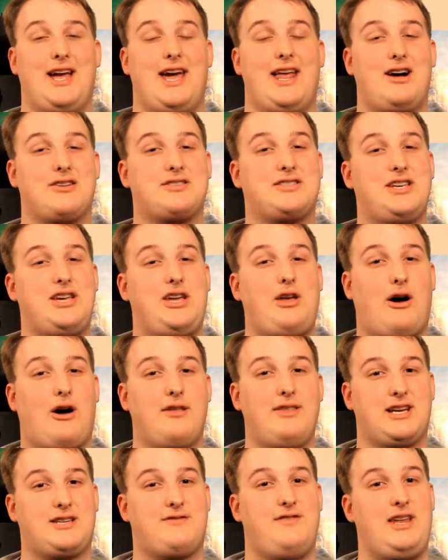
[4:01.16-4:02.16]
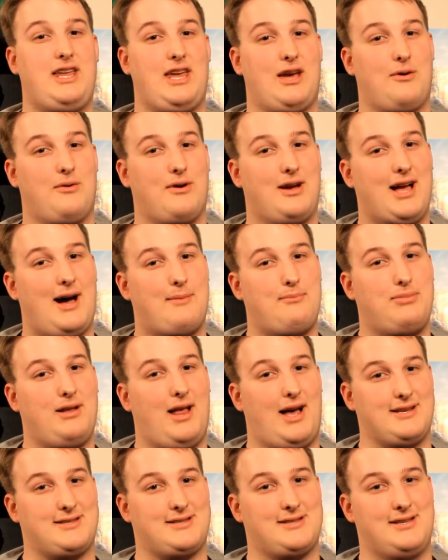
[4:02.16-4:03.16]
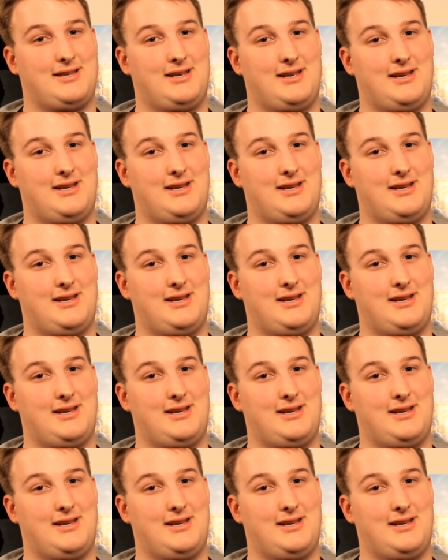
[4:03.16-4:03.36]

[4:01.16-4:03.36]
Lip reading: and I'll see you all next video. God bless.